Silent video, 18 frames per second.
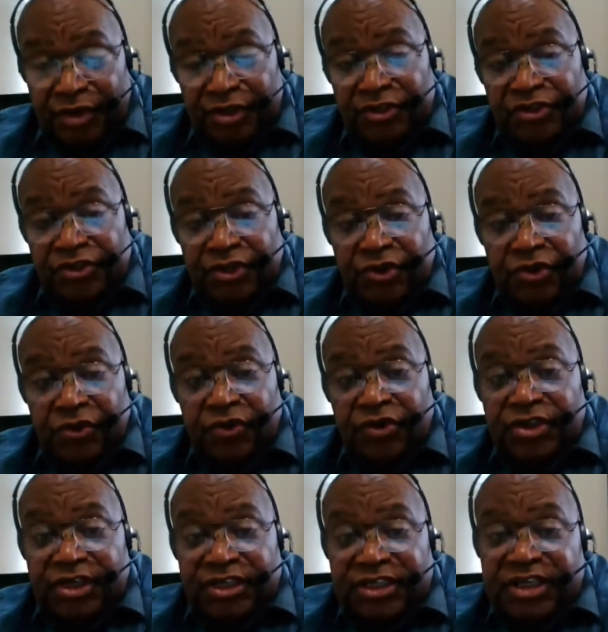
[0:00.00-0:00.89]
for his
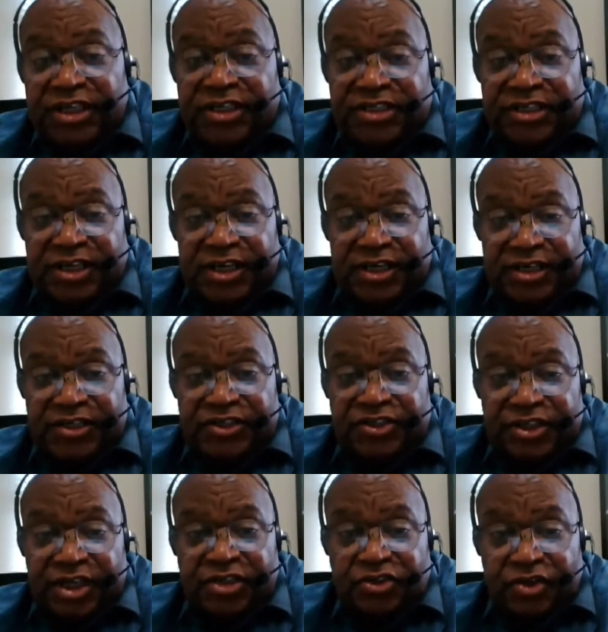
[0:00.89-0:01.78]
security
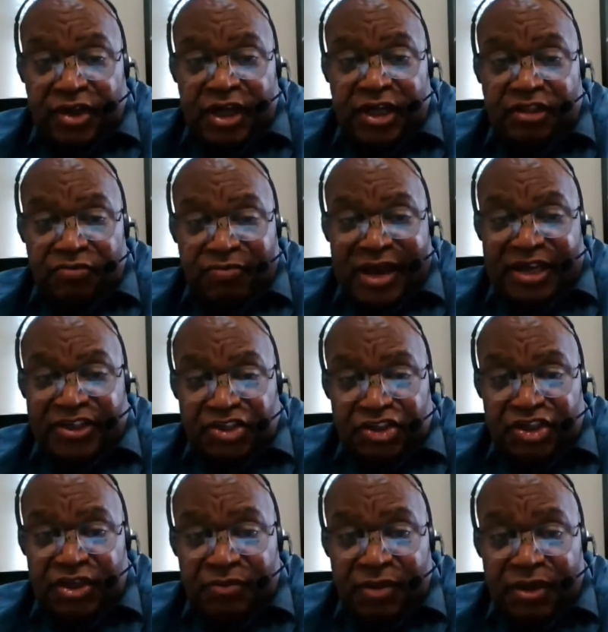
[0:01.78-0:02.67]
detail he sent to get
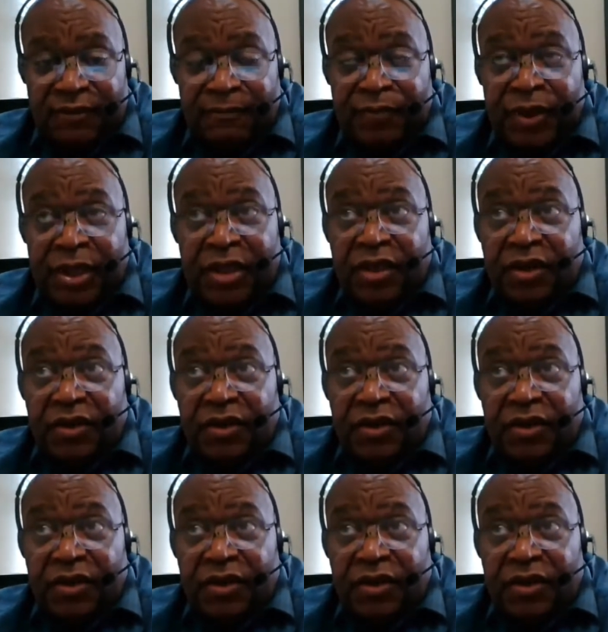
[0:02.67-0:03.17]
Bathsheba.